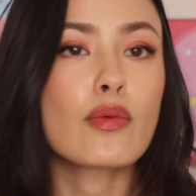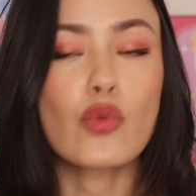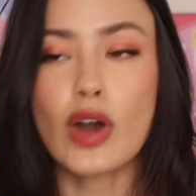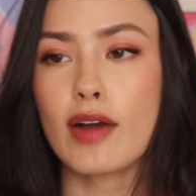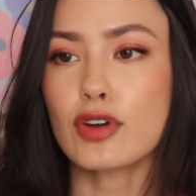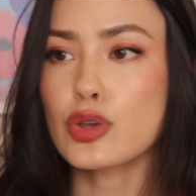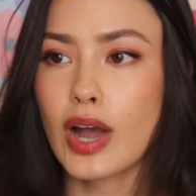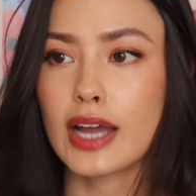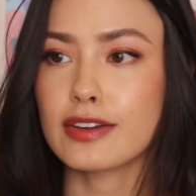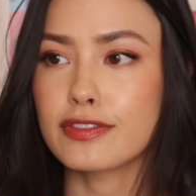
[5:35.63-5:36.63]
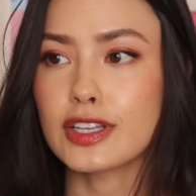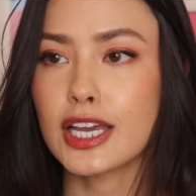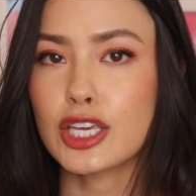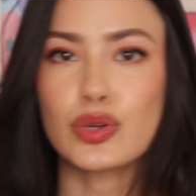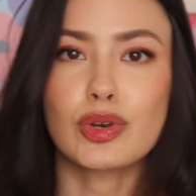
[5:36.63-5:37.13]
Wherever you kind of feel
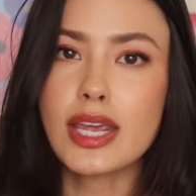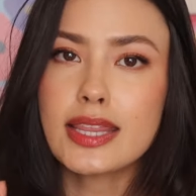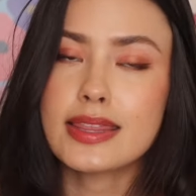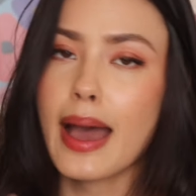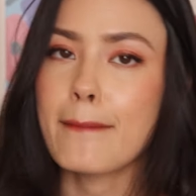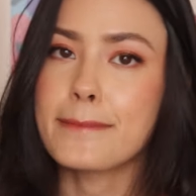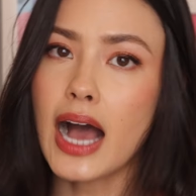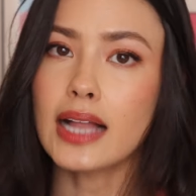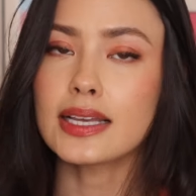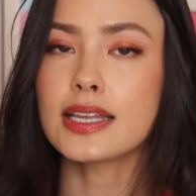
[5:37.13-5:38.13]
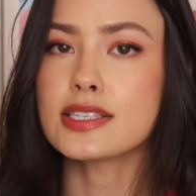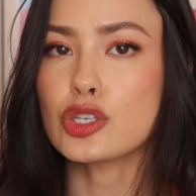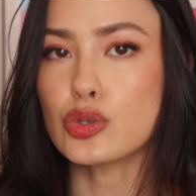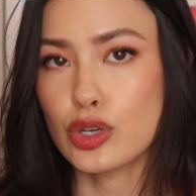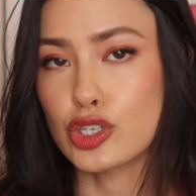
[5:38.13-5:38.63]
like you need that balance,
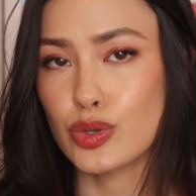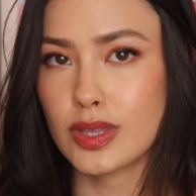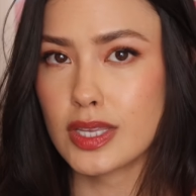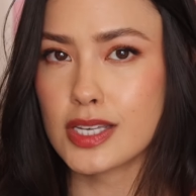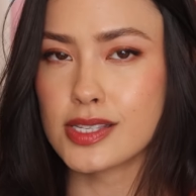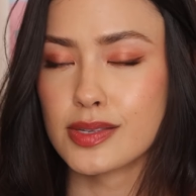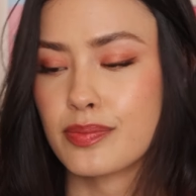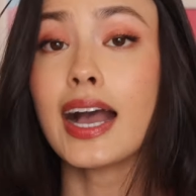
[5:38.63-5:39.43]
you can do with these.